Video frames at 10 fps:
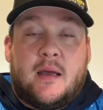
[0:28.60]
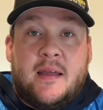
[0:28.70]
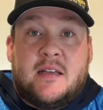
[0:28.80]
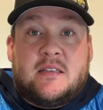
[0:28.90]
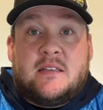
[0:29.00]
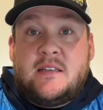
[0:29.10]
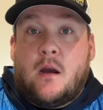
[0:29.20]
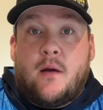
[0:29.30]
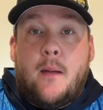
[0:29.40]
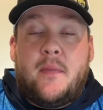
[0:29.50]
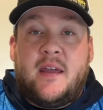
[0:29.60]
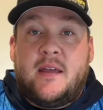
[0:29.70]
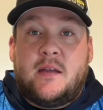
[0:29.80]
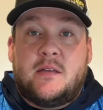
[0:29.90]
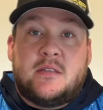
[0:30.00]
is, a CRM
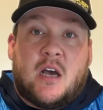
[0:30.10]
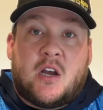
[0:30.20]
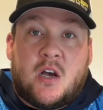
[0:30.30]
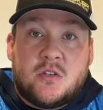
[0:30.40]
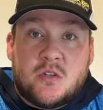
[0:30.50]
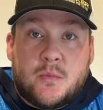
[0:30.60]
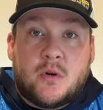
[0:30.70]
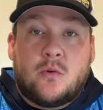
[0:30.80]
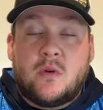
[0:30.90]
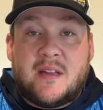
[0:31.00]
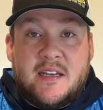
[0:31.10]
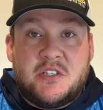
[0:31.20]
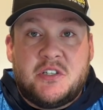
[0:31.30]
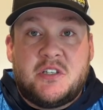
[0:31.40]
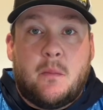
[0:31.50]
is a customer
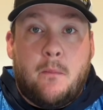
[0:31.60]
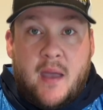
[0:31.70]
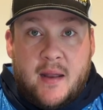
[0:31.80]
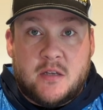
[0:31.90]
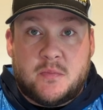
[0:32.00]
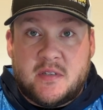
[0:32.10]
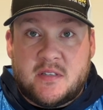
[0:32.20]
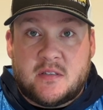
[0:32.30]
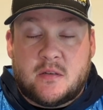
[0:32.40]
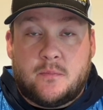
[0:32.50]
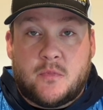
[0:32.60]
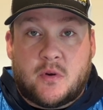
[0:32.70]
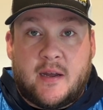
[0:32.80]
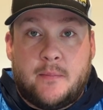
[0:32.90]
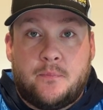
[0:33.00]
relationship management system,
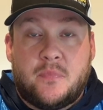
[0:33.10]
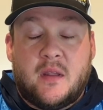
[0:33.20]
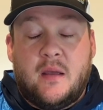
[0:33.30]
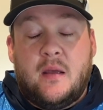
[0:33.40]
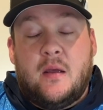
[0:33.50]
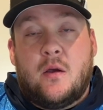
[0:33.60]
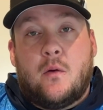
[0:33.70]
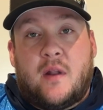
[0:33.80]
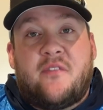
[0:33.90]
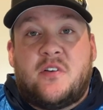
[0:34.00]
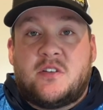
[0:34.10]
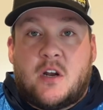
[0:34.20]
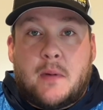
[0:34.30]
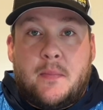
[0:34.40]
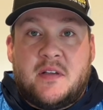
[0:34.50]
okay? When I first
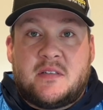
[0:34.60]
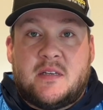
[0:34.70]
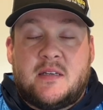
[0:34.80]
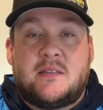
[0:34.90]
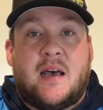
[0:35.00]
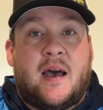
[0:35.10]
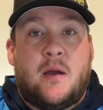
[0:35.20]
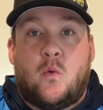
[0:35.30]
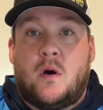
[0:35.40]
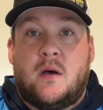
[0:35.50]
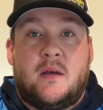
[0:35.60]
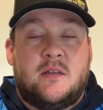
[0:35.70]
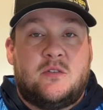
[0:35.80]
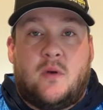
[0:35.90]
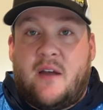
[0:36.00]
started my business, I
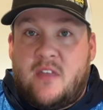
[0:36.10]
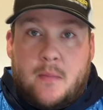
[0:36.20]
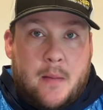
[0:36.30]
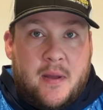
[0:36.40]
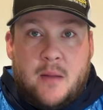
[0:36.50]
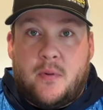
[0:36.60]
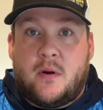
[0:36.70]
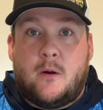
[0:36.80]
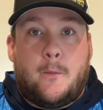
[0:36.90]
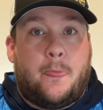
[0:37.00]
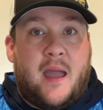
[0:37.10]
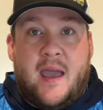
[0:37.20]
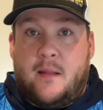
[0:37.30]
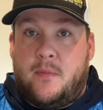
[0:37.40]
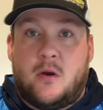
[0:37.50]
was doing everything by paper. I
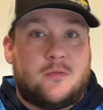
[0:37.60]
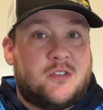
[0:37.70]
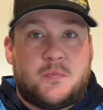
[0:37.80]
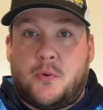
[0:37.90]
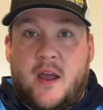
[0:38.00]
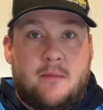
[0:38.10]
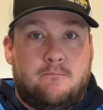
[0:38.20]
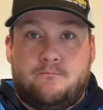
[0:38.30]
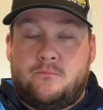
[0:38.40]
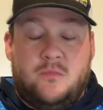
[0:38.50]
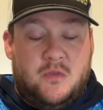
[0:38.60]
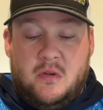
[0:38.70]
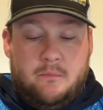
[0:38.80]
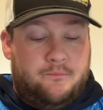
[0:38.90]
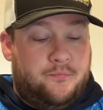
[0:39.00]
had a big old spread
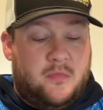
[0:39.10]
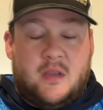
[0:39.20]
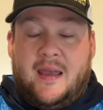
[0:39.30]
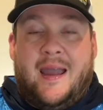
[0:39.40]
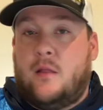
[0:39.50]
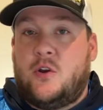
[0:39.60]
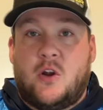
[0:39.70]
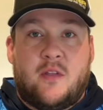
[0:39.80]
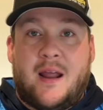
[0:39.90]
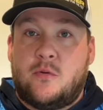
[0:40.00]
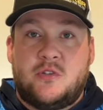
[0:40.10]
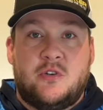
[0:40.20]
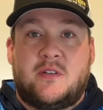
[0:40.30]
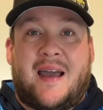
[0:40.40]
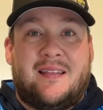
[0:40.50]
calendar that I was
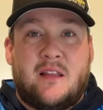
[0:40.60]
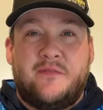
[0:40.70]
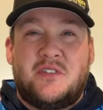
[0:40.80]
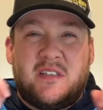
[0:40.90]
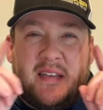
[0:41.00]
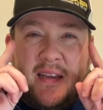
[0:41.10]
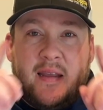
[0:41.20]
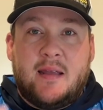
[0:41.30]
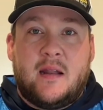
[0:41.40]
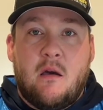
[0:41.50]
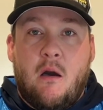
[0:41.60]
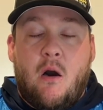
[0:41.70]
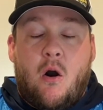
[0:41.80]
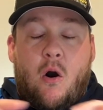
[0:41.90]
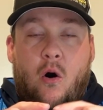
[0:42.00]
using. I loved seeing it
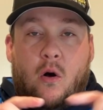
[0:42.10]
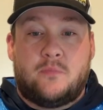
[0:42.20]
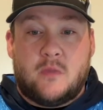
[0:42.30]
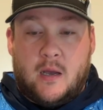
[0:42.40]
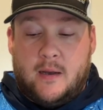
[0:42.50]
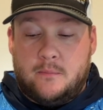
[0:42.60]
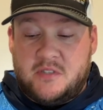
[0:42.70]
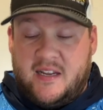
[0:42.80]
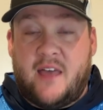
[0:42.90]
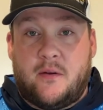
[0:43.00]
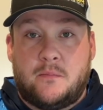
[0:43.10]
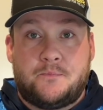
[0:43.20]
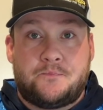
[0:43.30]
all together,